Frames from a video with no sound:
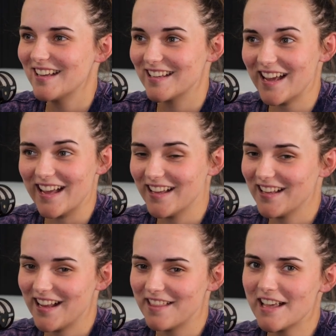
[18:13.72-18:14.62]
Yeah,
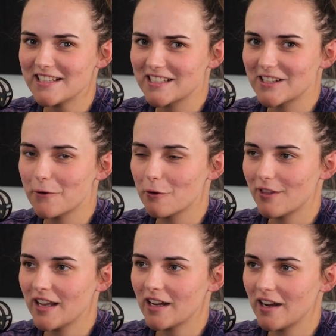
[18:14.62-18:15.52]
and that's the cool
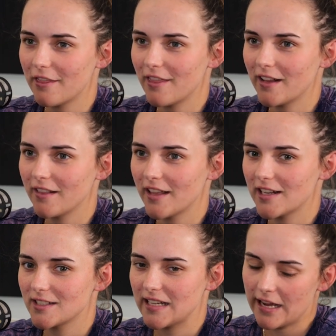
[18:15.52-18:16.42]
thing, and I think
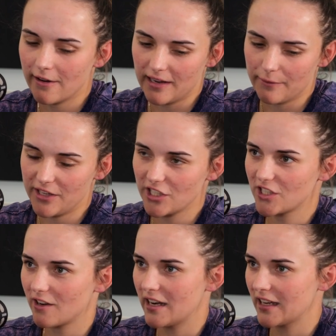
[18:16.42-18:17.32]
that's now, like, when you're
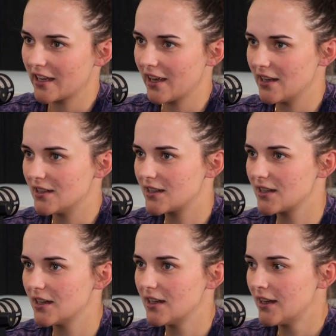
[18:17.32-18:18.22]
signing
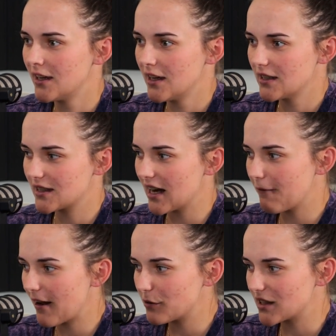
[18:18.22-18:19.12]
kids
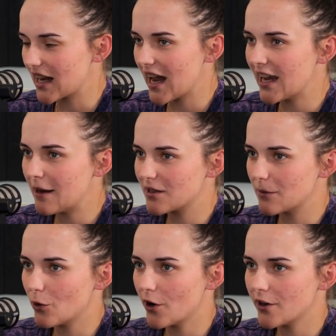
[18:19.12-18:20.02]
stuff after games
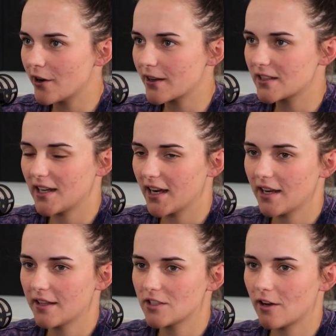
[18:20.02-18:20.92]
and whatnot, it's
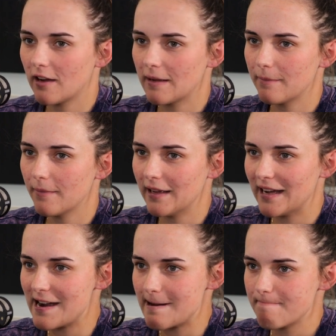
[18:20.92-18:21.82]
taking the
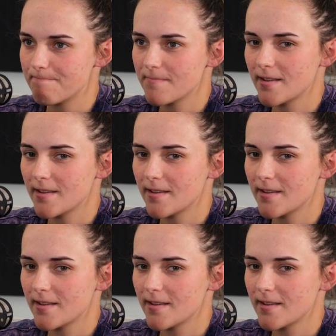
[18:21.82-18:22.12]
time,